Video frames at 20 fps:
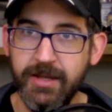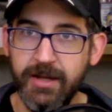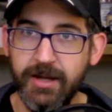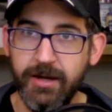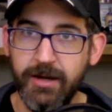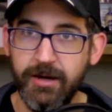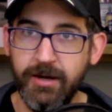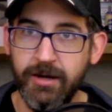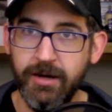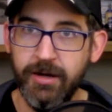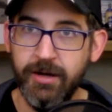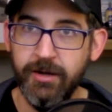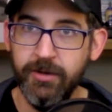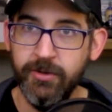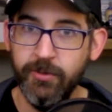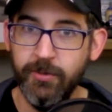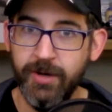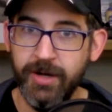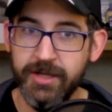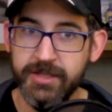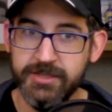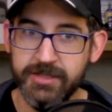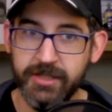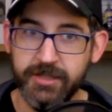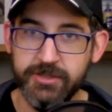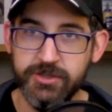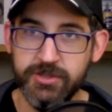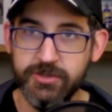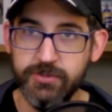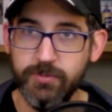Otherwise, I
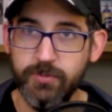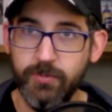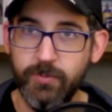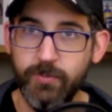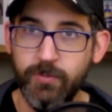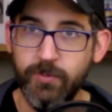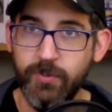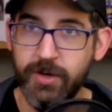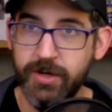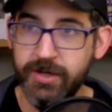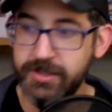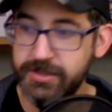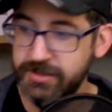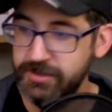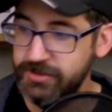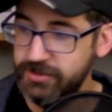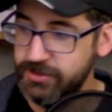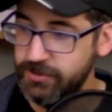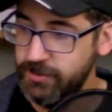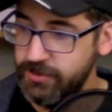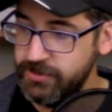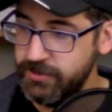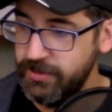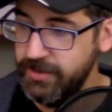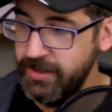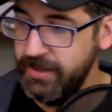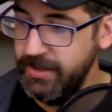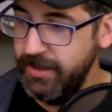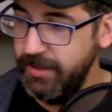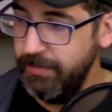could just run into the Sorcerer.
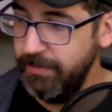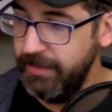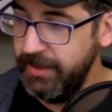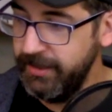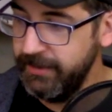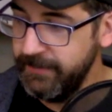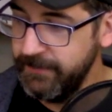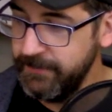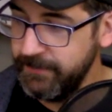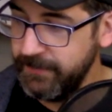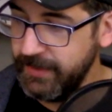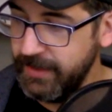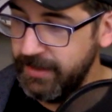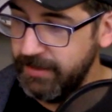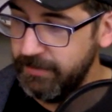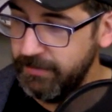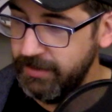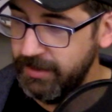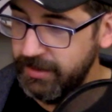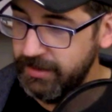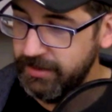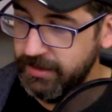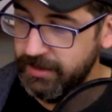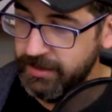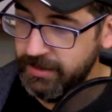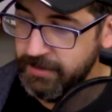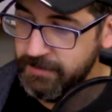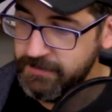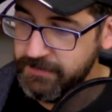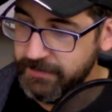But
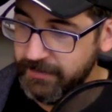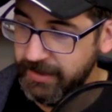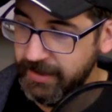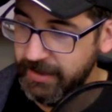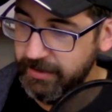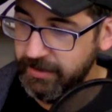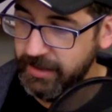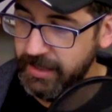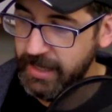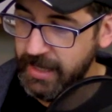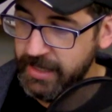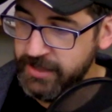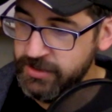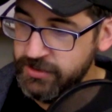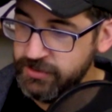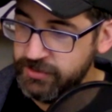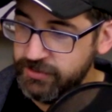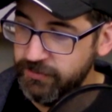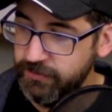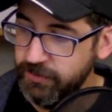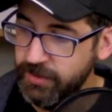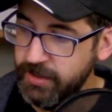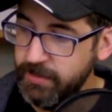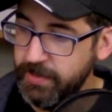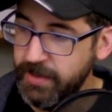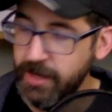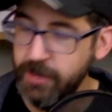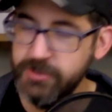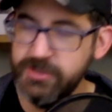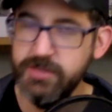I used Flood of
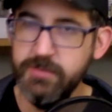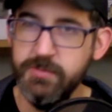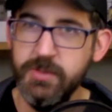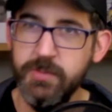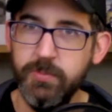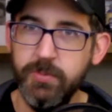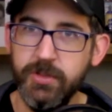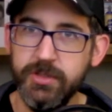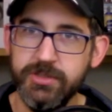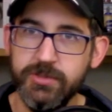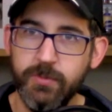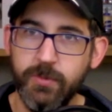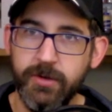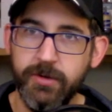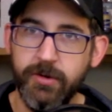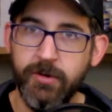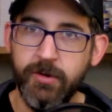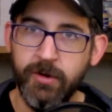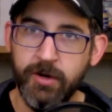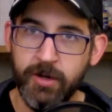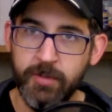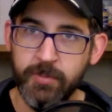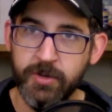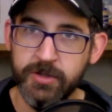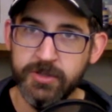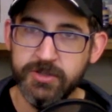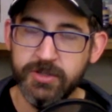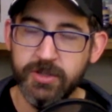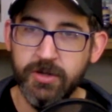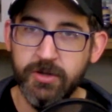Power, which gives me +1
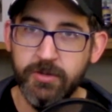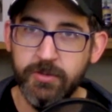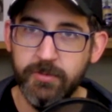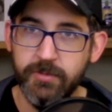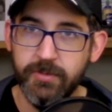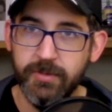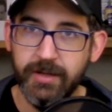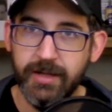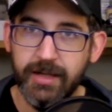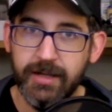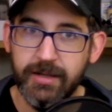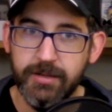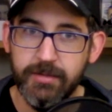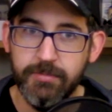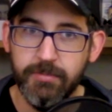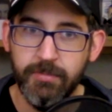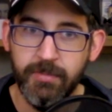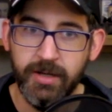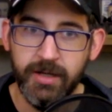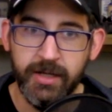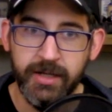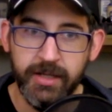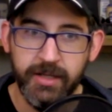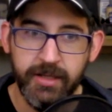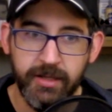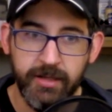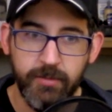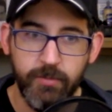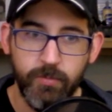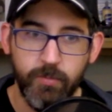armor. So
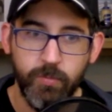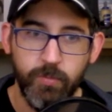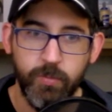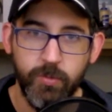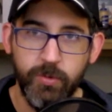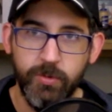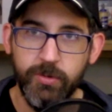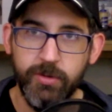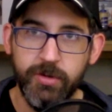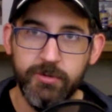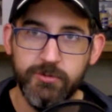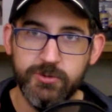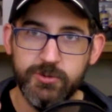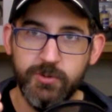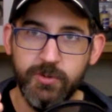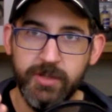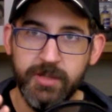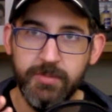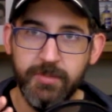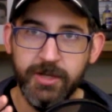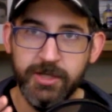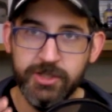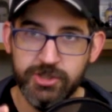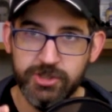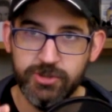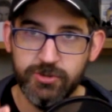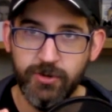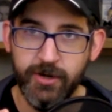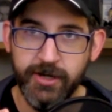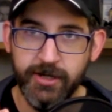my Warlord was really my
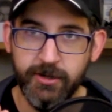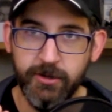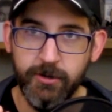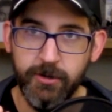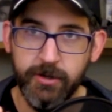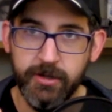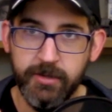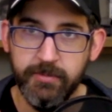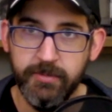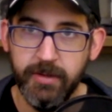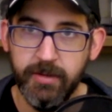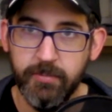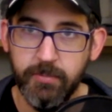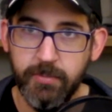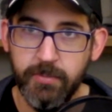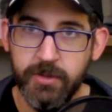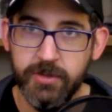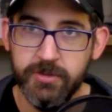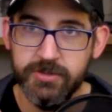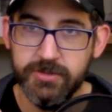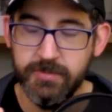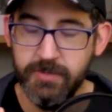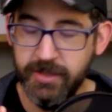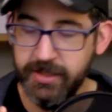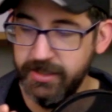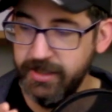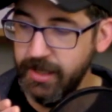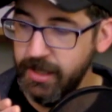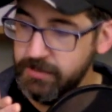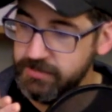striker in most of my
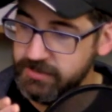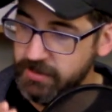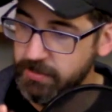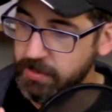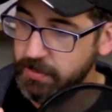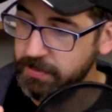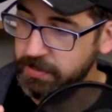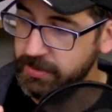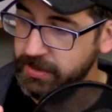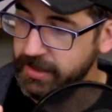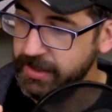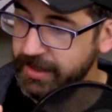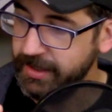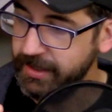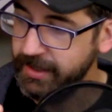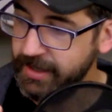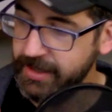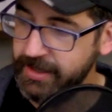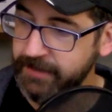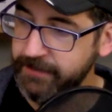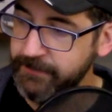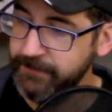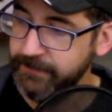games I've been playing, and